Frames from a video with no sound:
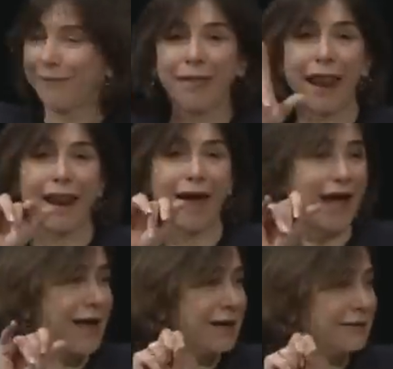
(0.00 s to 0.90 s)
Uh,
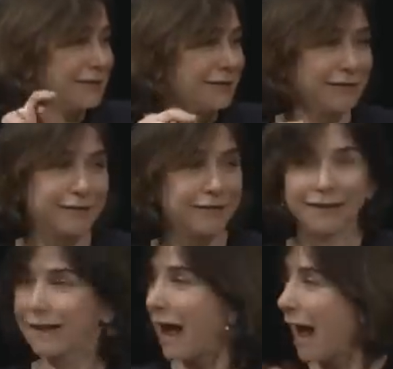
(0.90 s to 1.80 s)
I, I
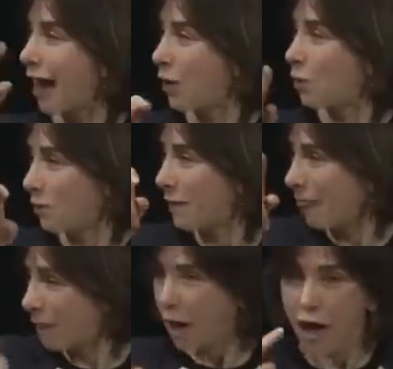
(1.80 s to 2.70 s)
was sort of their
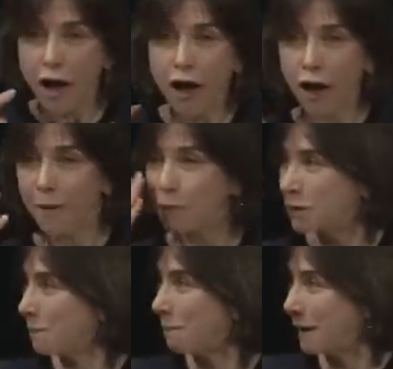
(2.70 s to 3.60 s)
liaison
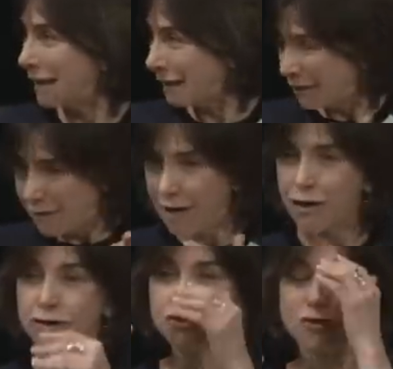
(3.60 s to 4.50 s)
uh,
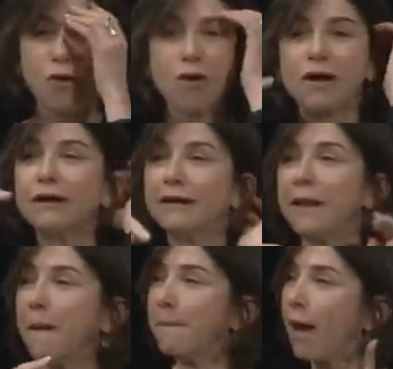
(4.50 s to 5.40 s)
for the media.
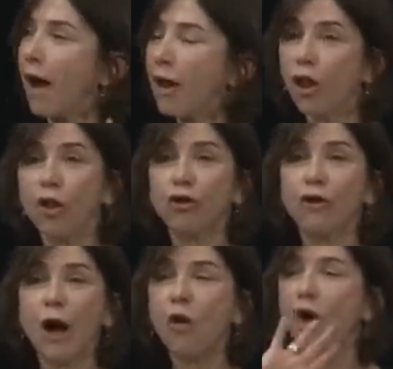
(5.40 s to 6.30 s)
Yeah, she had to
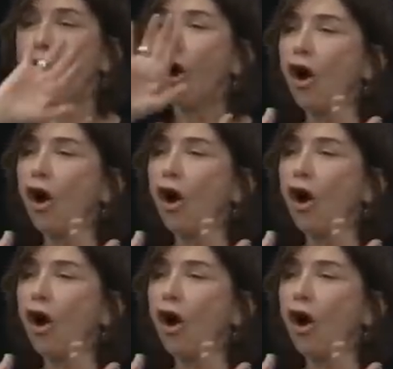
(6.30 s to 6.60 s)
be there.